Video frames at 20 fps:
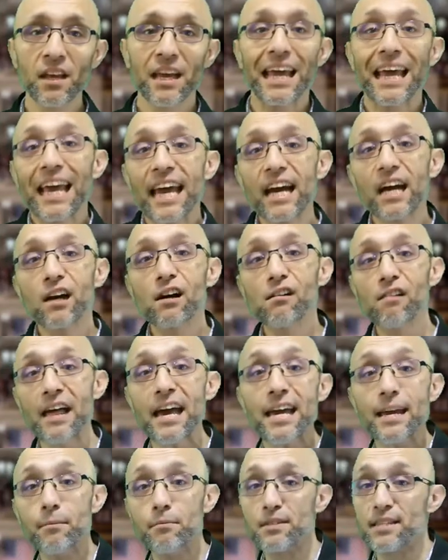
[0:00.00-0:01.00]
It
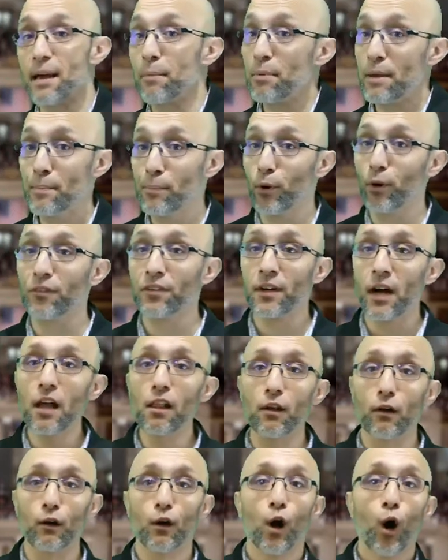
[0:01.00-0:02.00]
claims that people of
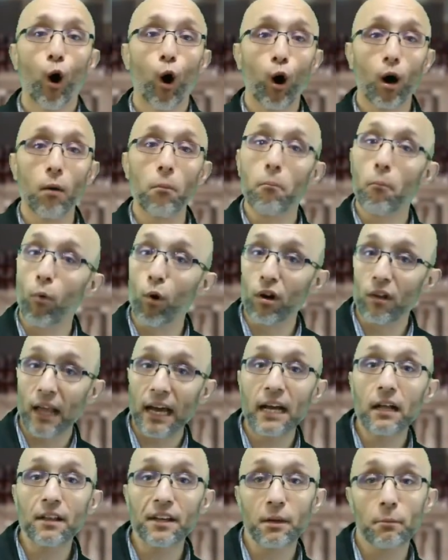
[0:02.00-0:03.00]
color are more
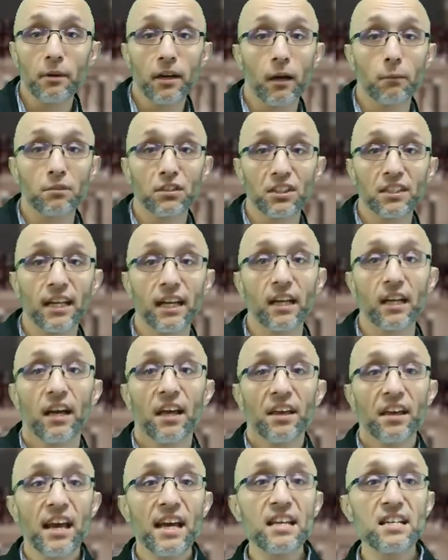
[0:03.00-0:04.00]
likely to become sick
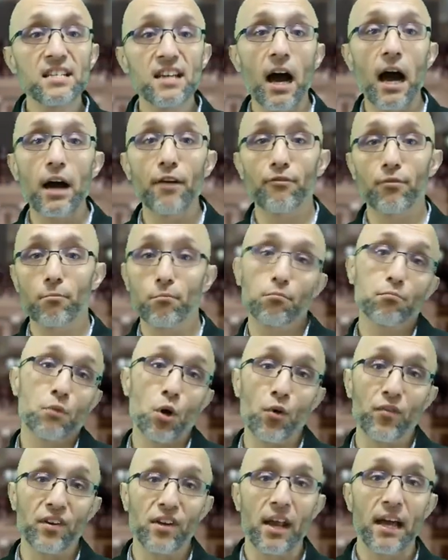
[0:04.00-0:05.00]
and die from
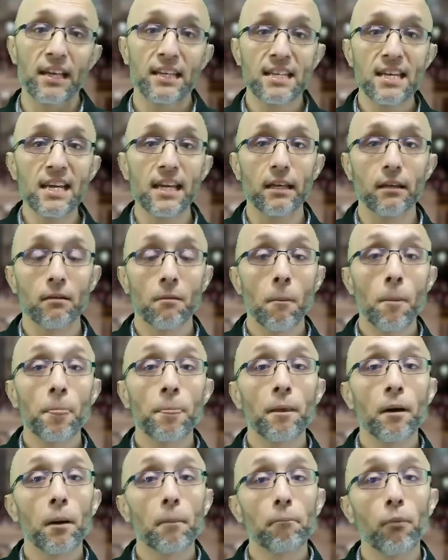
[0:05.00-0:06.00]
COVID-19,
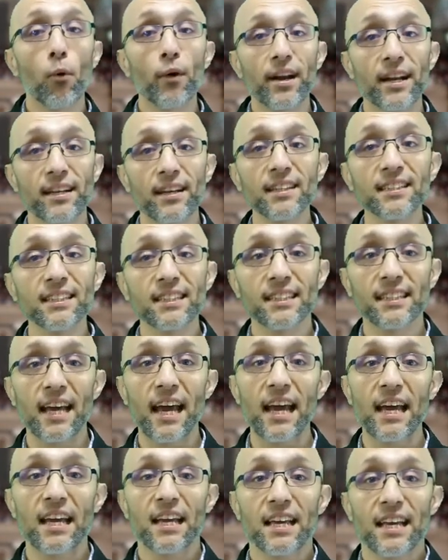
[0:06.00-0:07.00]
but what it doesn't
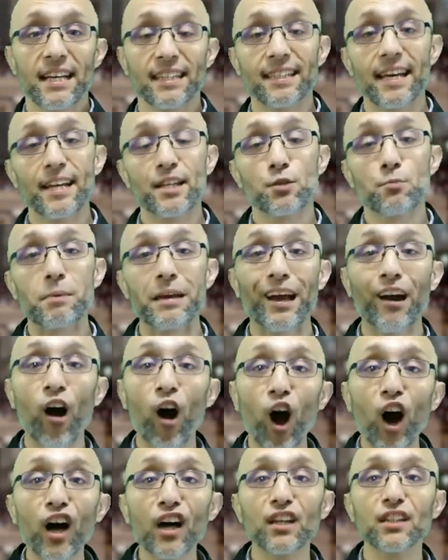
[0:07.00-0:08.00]
say is that it's
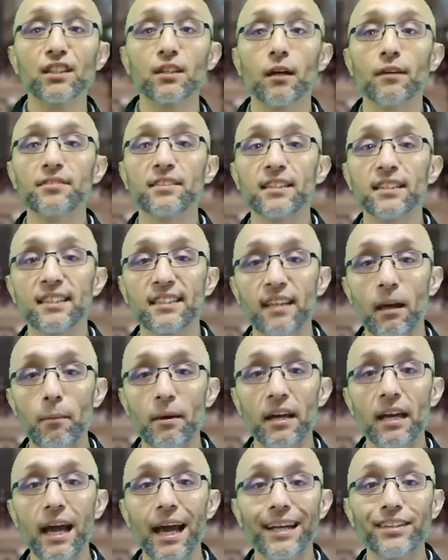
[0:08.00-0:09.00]
because of systemic
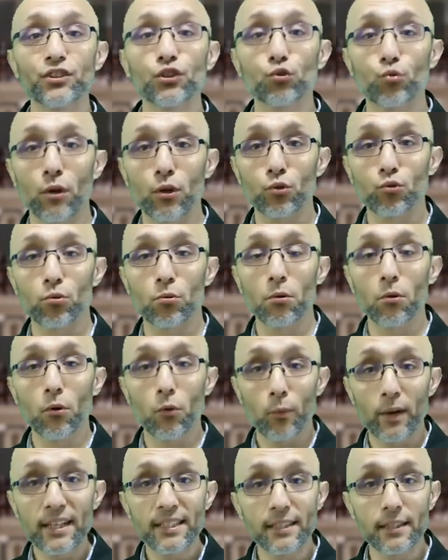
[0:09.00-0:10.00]
and structural
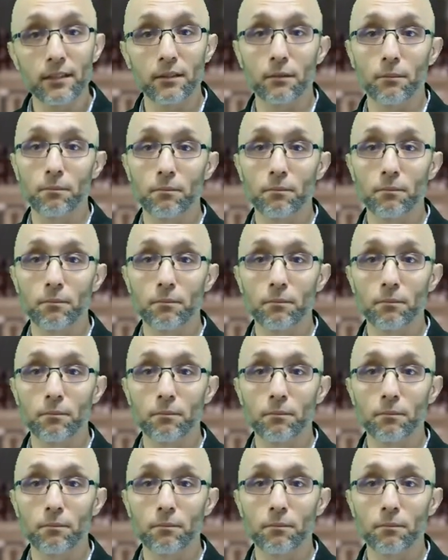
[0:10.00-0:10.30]
racism.